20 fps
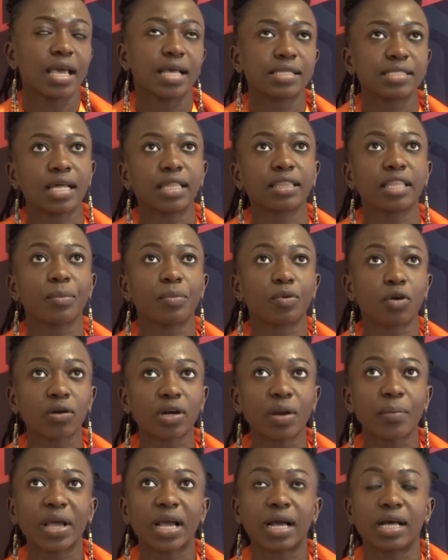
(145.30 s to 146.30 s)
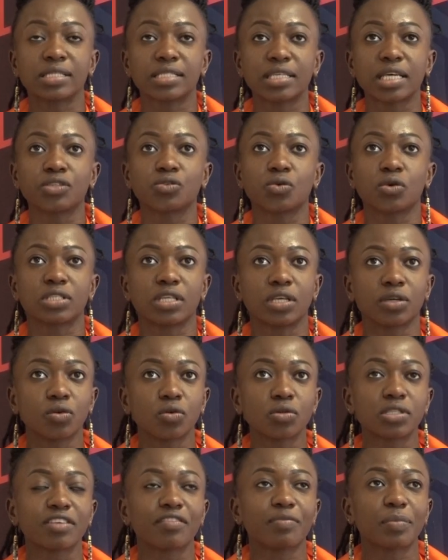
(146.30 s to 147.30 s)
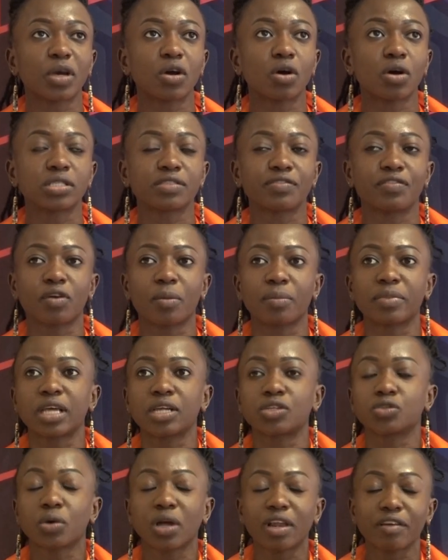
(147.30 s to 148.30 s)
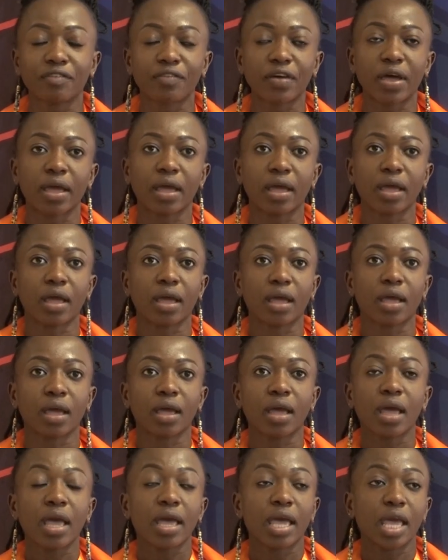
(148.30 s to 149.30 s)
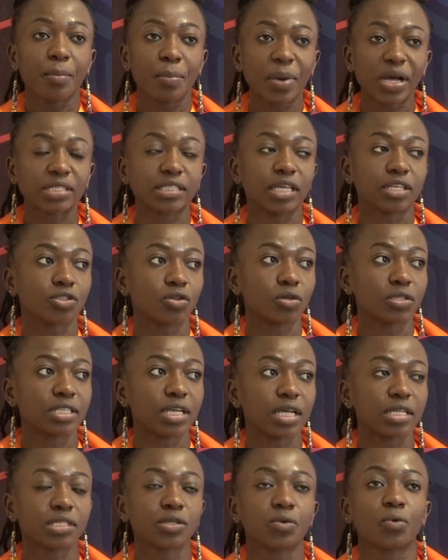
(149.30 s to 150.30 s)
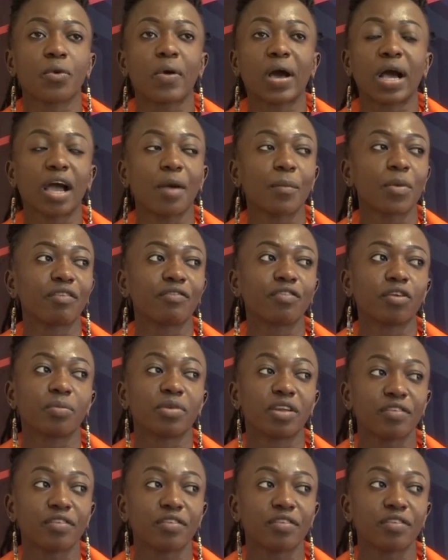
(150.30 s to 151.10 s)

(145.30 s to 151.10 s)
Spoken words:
Yes, and the program, I can say it was inclusive, because from the 12 impact associates, we were coming from